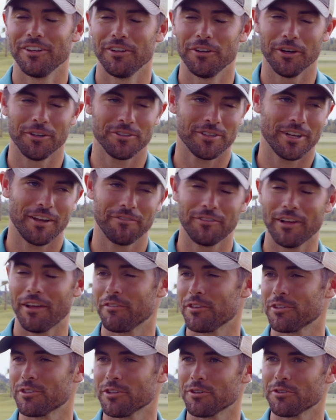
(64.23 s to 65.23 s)
knew I was going to have to
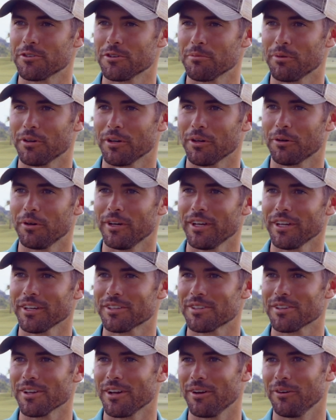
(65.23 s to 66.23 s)
have the surgery pretty
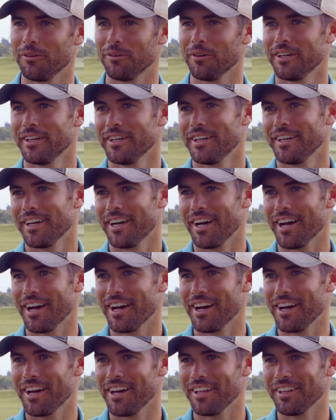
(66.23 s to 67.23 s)
quick, so
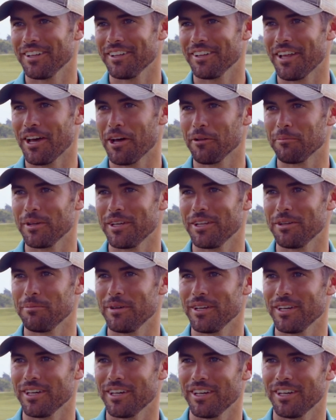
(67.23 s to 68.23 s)
uh, allowed me to
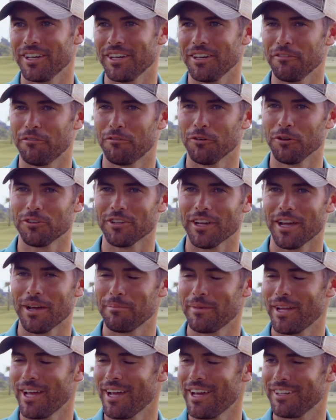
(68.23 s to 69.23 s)
be a, a
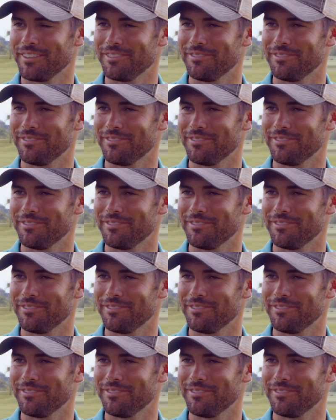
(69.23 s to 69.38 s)
full-time dad.